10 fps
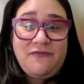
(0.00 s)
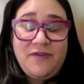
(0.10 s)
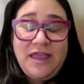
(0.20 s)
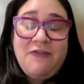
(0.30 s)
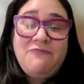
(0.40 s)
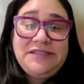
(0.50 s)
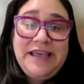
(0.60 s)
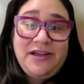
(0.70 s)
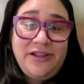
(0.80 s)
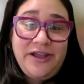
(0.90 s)
can we
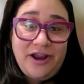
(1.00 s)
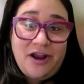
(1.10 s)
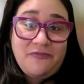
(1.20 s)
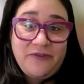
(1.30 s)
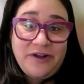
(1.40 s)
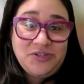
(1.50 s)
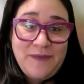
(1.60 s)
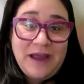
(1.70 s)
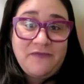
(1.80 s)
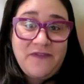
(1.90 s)
take a look at our fringe
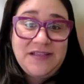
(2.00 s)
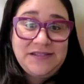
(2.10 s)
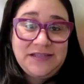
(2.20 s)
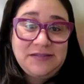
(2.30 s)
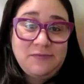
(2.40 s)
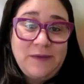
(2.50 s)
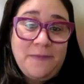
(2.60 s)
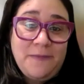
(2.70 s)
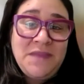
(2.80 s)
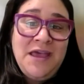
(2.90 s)
benefits as
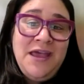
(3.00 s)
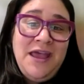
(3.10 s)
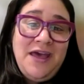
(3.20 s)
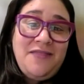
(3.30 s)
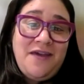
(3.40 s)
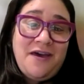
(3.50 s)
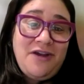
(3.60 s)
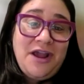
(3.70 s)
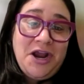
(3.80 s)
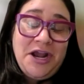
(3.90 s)
well? The other
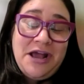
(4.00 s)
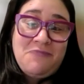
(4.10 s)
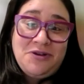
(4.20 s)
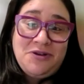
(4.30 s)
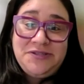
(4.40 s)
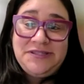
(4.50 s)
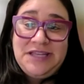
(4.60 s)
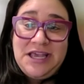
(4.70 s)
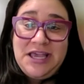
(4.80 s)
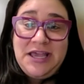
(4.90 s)
area I'm also
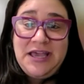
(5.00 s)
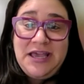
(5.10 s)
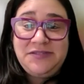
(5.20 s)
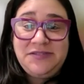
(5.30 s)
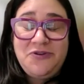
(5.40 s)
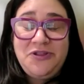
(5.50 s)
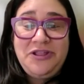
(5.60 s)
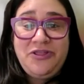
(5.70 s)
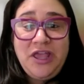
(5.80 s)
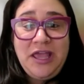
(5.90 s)
seeing is really
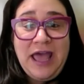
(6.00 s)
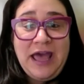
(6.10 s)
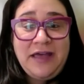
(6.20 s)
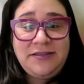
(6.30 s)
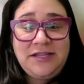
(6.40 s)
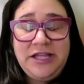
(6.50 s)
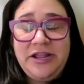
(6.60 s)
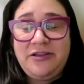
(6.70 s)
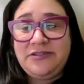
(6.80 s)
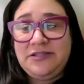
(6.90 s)
looking at
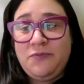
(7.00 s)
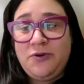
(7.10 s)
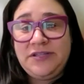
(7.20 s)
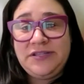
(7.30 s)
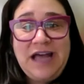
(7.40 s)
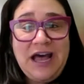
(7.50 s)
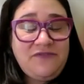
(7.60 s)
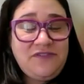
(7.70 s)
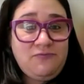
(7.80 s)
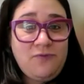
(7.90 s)
clinical support staff
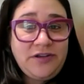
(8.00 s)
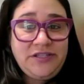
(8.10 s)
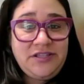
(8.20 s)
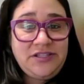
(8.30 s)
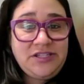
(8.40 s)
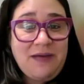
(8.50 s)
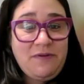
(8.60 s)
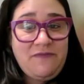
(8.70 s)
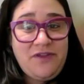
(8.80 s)
to work to the top of their